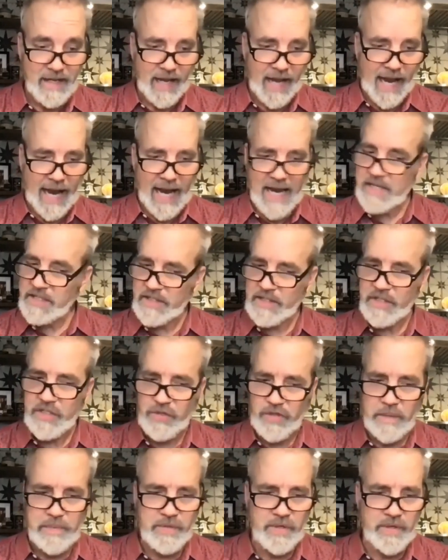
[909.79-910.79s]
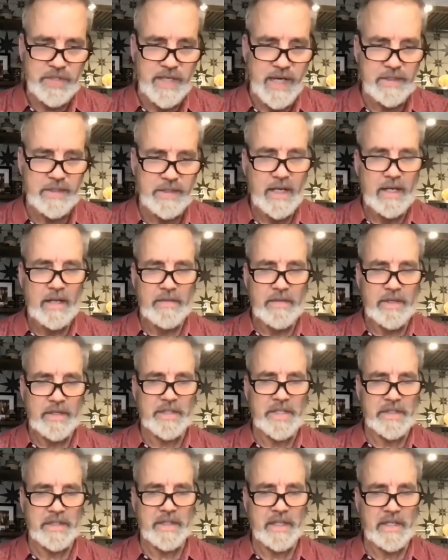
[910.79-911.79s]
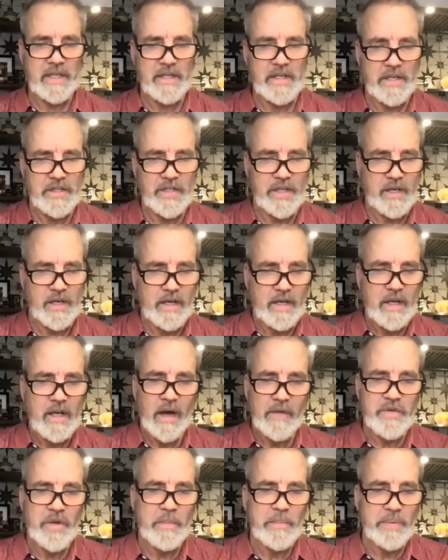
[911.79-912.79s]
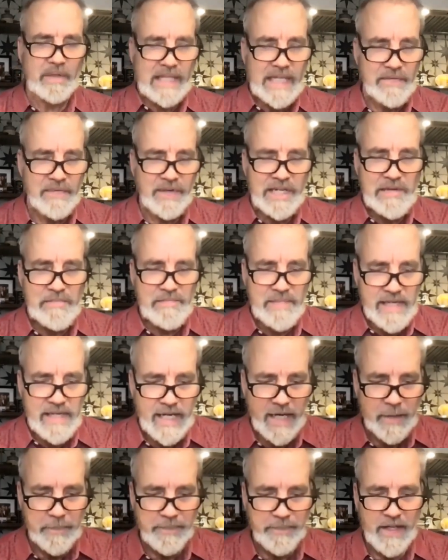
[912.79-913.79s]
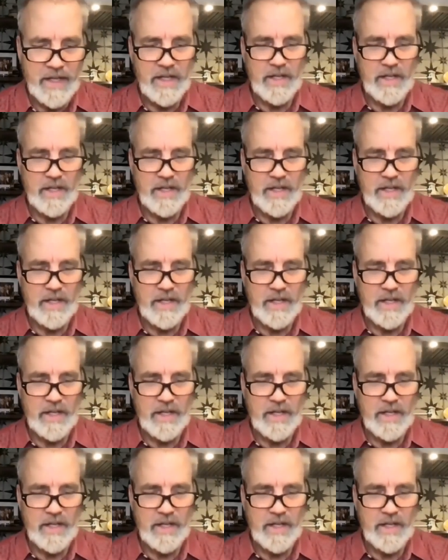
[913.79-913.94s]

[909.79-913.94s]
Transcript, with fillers: As the scripture says, this is the condition of your believing in me.